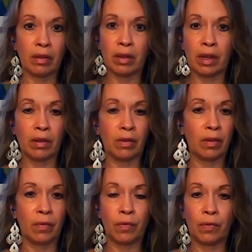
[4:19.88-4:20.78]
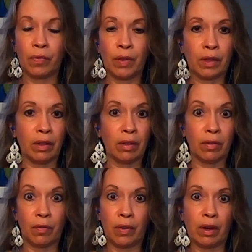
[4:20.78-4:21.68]
and feels
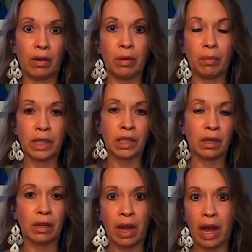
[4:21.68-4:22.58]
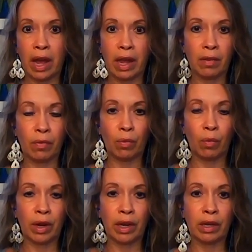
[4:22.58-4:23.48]
very much alive
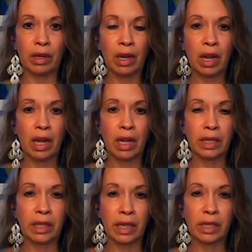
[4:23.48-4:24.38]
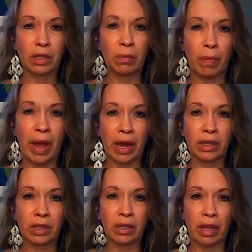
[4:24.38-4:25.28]
when it takes you
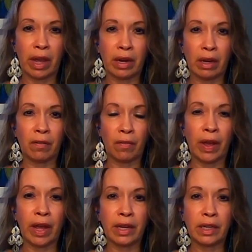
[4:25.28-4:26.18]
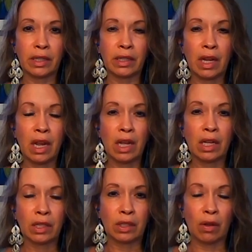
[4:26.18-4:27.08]
back to that event.
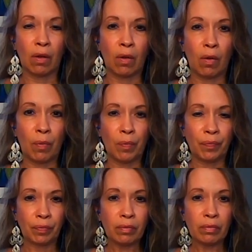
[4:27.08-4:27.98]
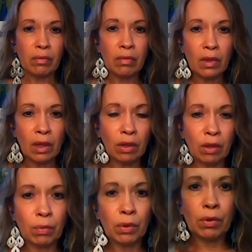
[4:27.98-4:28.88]
So
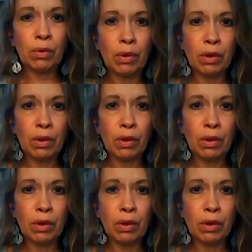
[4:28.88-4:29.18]
through